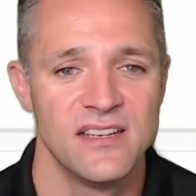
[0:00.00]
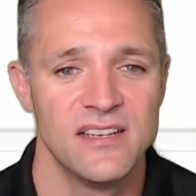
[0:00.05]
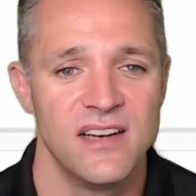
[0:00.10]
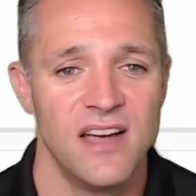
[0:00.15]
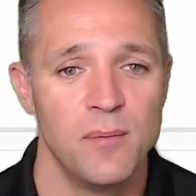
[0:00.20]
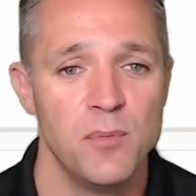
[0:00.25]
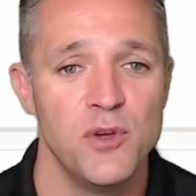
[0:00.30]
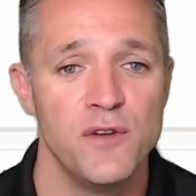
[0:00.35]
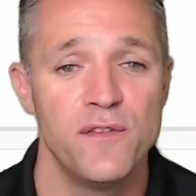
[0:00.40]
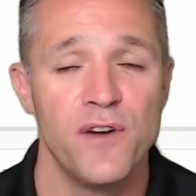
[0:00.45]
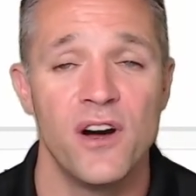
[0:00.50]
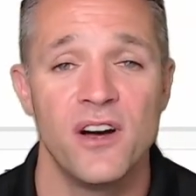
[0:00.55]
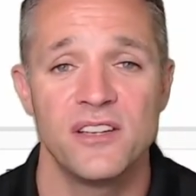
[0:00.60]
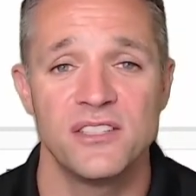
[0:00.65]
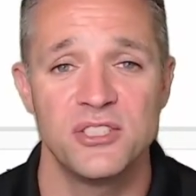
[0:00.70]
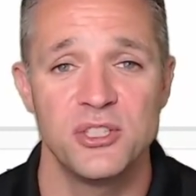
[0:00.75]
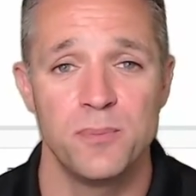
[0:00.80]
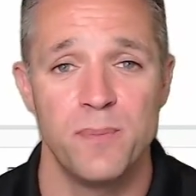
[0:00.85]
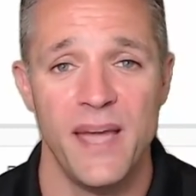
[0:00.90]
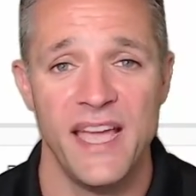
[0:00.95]
I move on
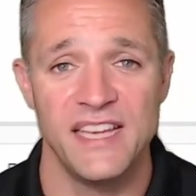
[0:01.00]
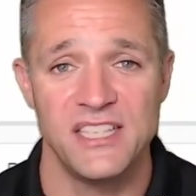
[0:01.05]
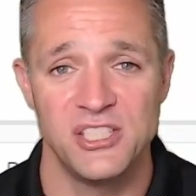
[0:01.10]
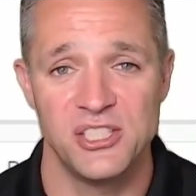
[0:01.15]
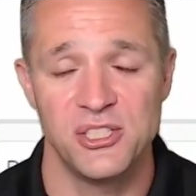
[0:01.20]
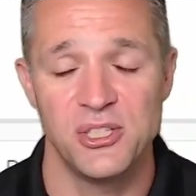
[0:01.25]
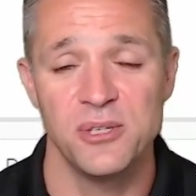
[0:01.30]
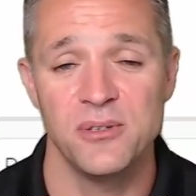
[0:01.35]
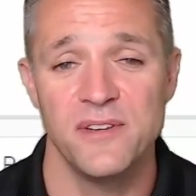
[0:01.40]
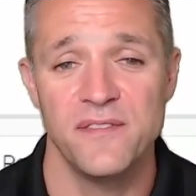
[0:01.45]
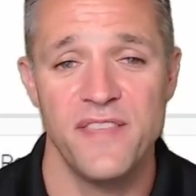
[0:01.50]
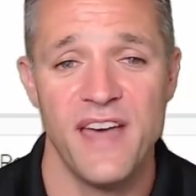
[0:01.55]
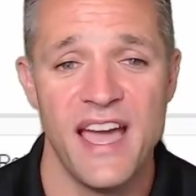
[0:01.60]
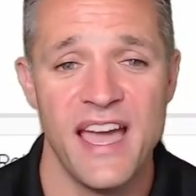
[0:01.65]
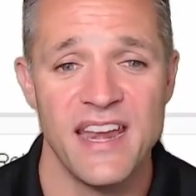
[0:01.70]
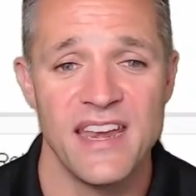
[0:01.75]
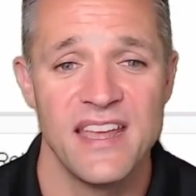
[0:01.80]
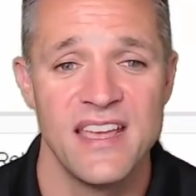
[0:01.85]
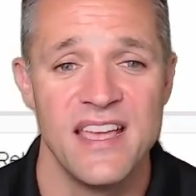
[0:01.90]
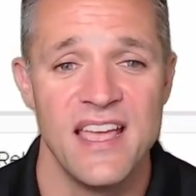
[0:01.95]
to page 2 of
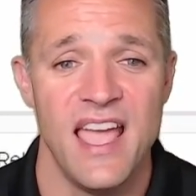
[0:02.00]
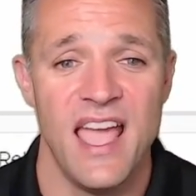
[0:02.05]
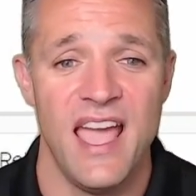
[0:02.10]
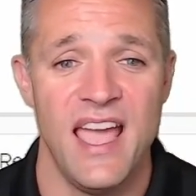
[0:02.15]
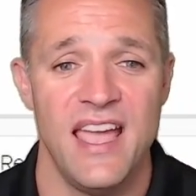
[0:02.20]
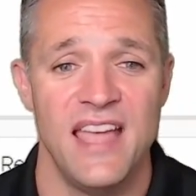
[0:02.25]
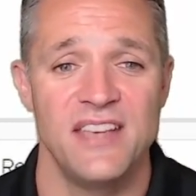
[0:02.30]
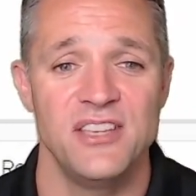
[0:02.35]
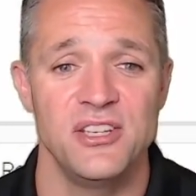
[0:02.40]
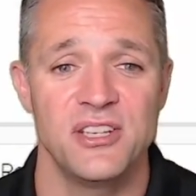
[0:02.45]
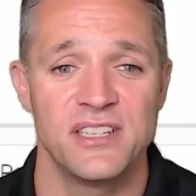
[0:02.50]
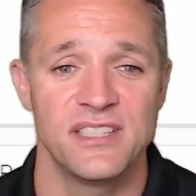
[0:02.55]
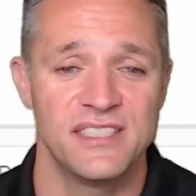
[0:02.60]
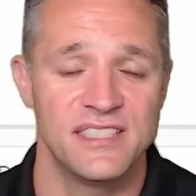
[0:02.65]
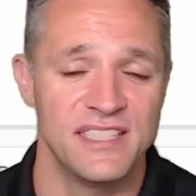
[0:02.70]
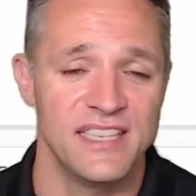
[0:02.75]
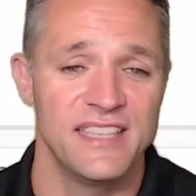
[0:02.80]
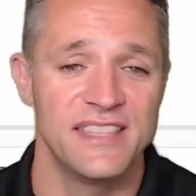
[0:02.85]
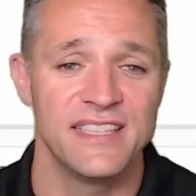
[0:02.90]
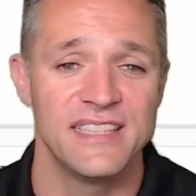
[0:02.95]
that, and you can
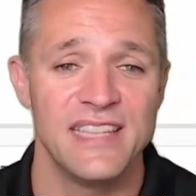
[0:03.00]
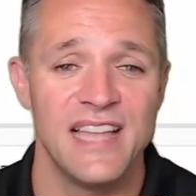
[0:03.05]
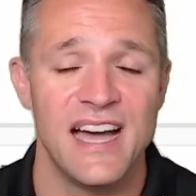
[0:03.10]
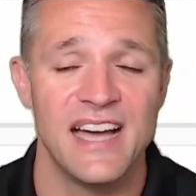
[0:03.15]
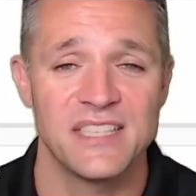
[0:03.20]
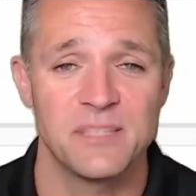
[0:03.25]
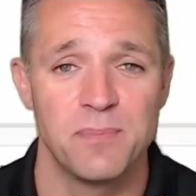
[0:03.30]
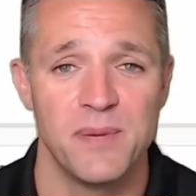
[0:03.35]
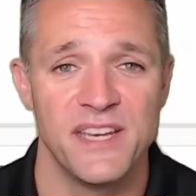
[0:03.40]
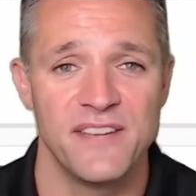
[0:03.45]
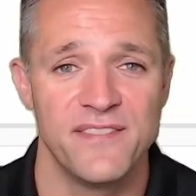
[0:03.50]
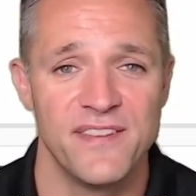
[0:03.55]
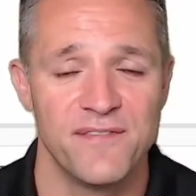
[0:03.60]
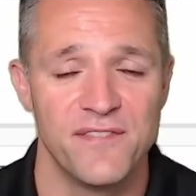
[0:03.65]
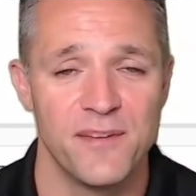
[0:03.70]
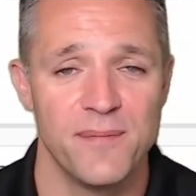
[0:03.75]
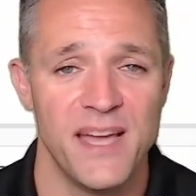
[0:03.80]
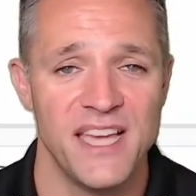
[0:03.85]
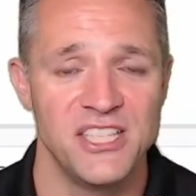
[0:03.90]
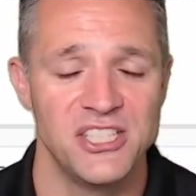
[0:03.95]
see the last bit of
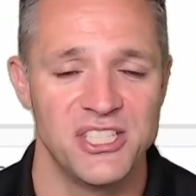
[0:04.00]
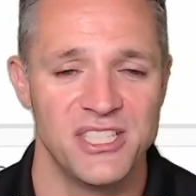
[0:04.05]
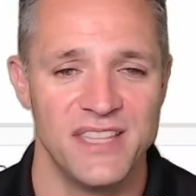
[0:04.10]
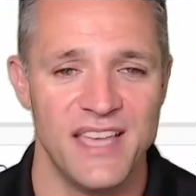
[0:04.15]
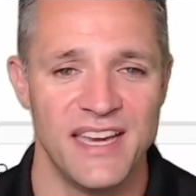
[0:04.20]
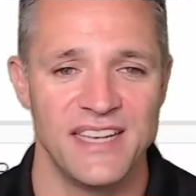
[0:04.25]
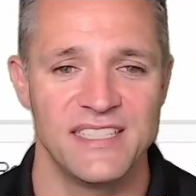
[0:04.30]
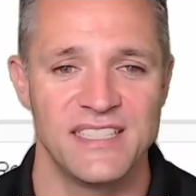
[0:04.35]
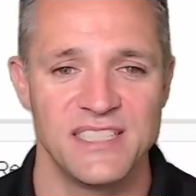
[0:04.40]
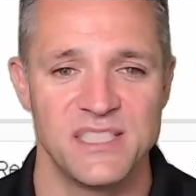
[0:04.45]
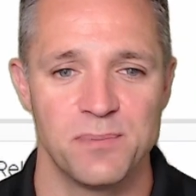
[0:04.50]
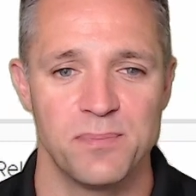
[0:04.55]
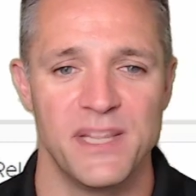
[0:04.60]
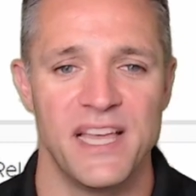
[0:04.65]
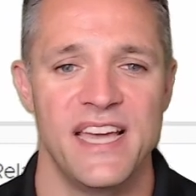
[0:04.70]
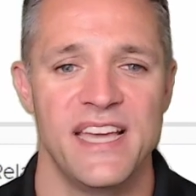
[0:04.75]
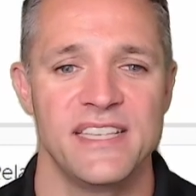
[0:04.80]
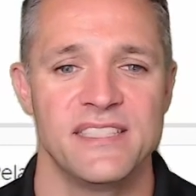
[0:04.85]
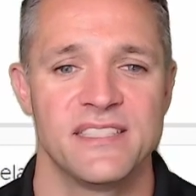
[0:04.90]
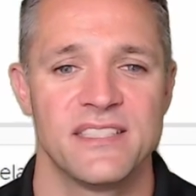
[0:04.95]
information that it
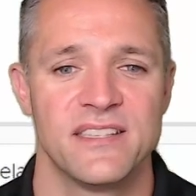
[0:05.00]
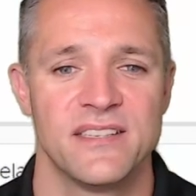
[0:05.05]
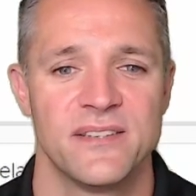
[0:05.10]
displays.